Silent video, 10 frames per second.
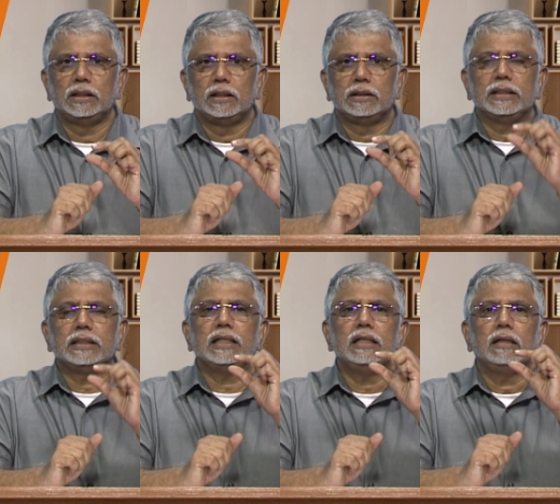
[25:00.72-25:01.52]

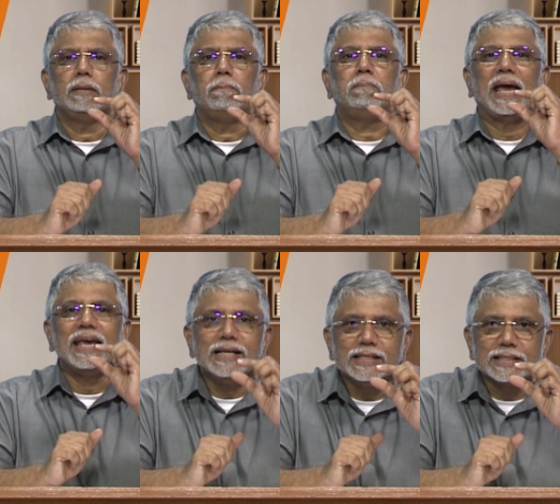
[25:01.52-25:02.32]
certain
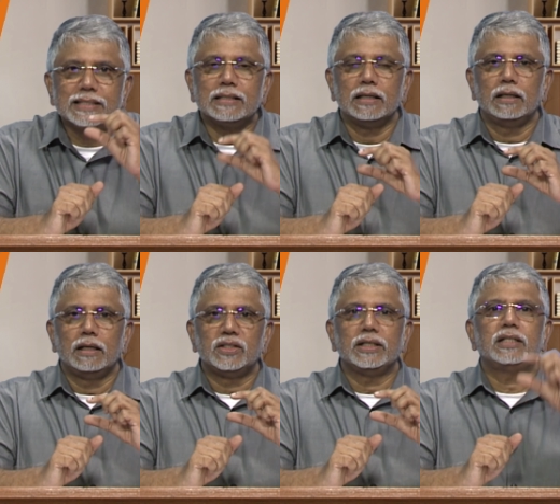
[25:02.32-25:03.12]
pace,
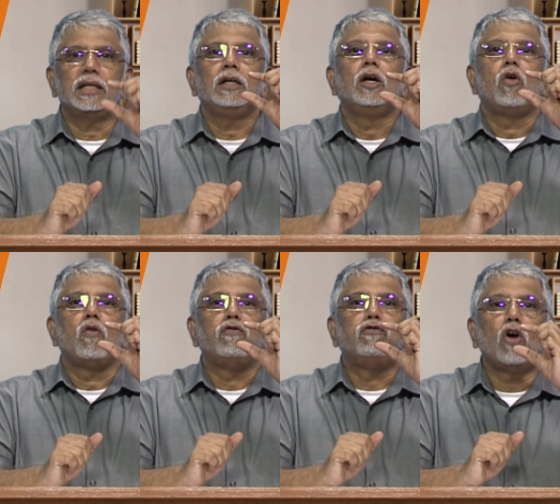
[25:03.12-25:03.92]
certain
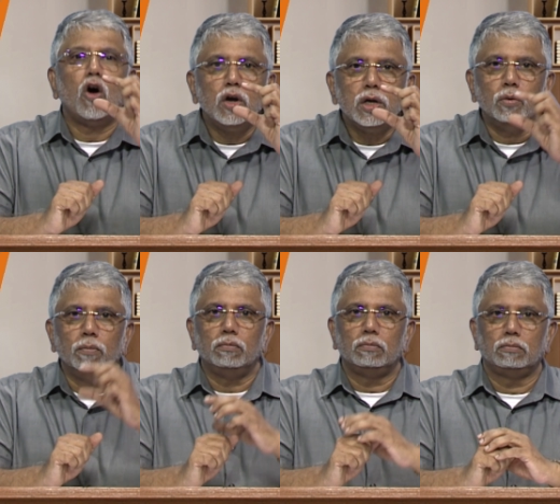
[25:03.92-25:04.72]
volume
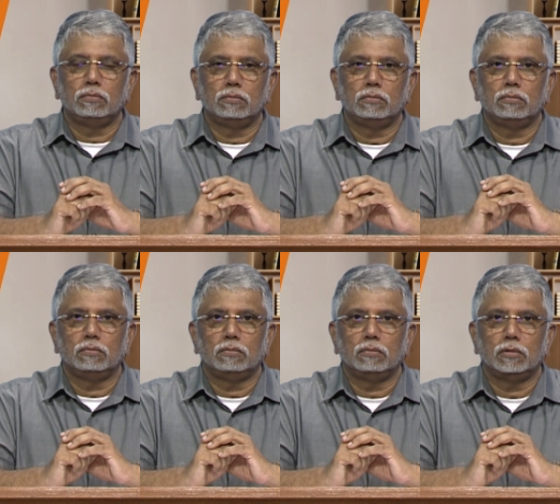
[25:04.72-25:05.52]

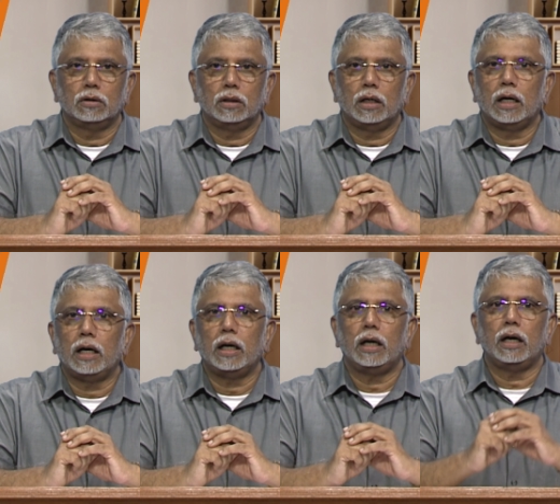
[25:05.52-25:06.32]
uh,
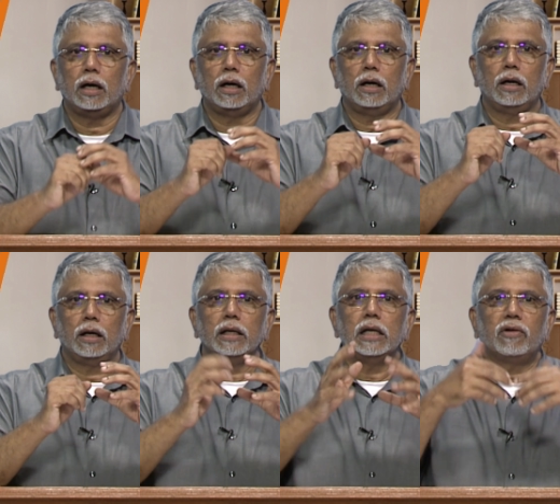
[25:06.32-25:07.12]
uh,
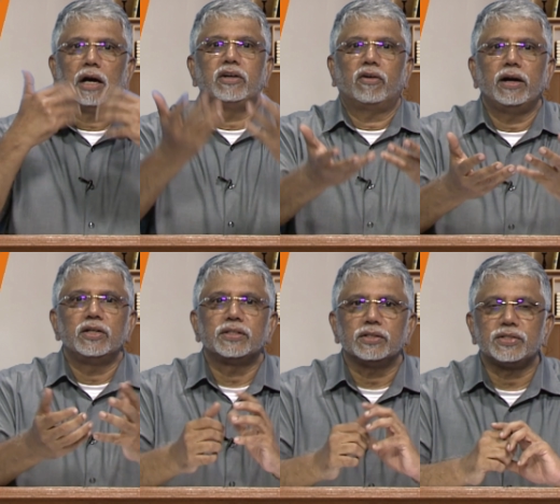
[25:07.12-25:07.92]
in our
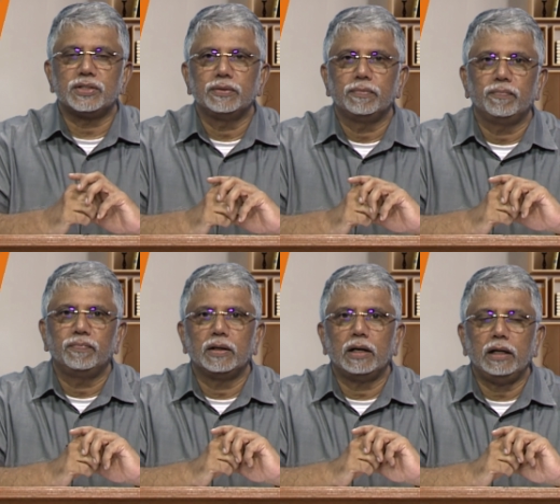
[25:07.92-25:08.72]
utterances,
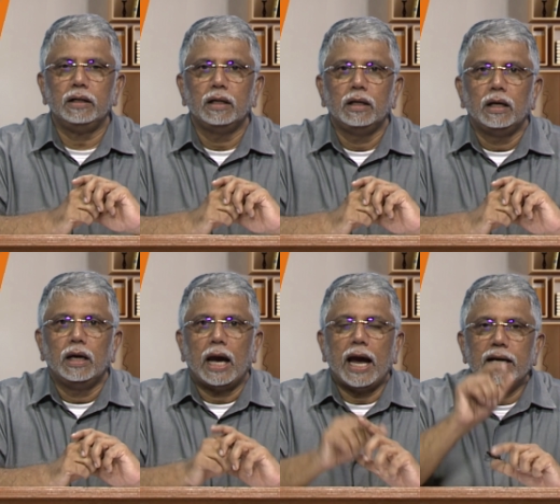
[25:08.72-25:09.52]
right?
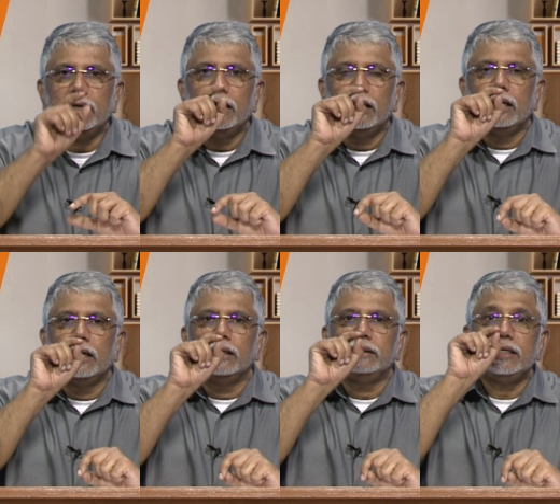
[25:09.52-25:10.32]
And
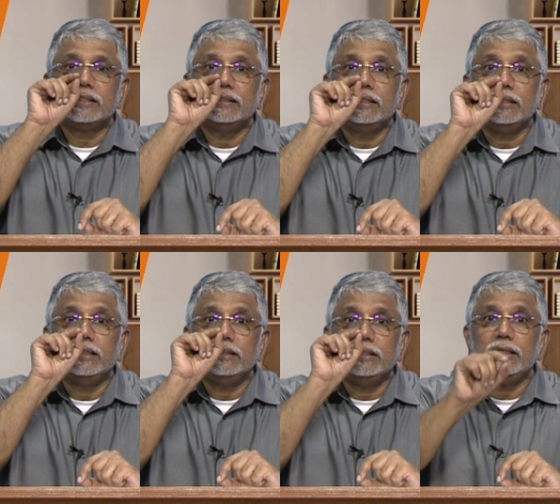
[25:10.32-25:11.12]
these, the,
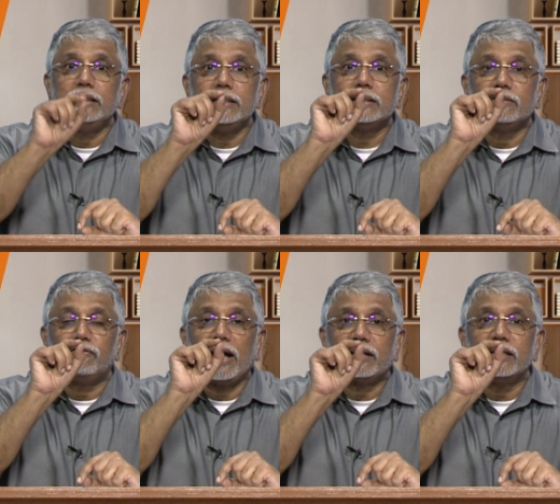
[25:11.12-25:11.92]
the, these
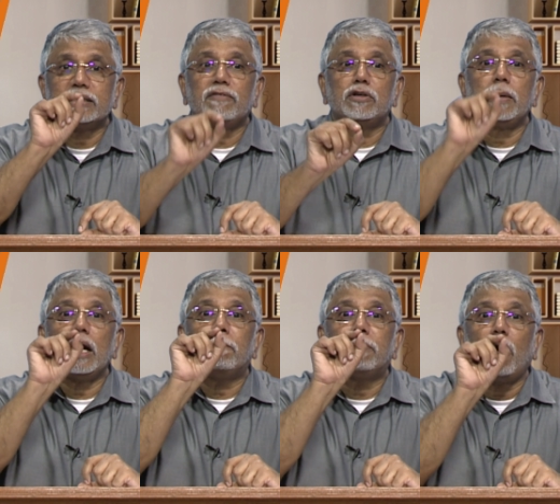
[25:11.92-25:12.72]
factors have to be
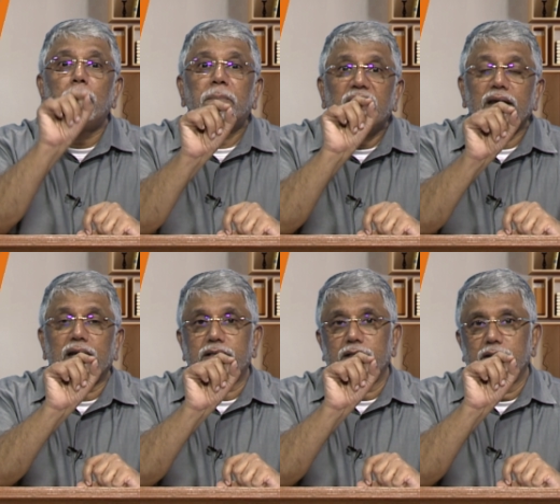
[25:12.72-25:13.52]
appropriate